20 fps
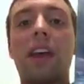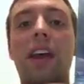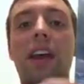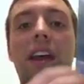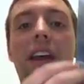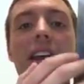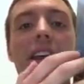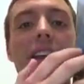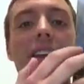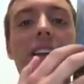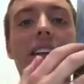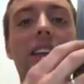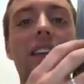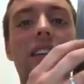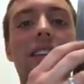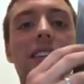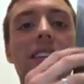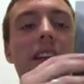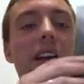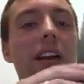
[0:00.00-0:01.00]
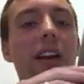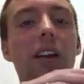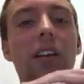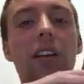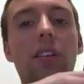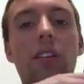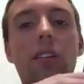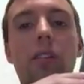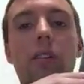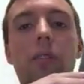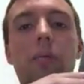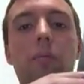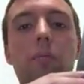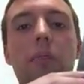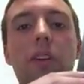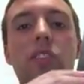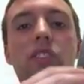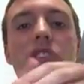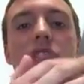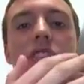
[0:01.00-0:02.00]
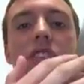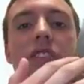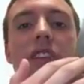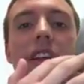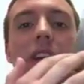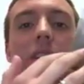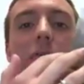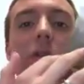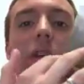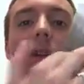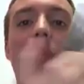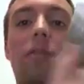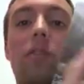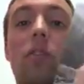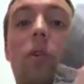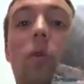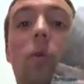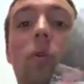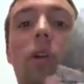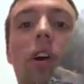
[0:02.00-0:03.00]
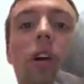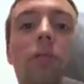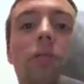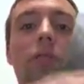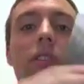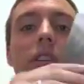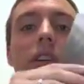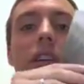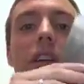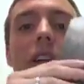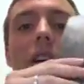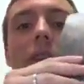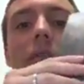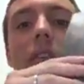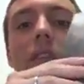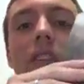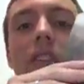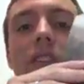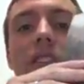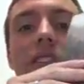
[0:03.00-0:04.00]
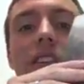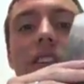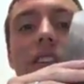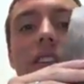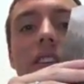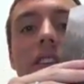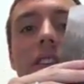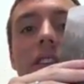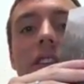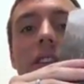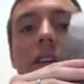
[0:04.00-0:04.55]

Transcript: and I made sure that it went over the whole cover and off onto this other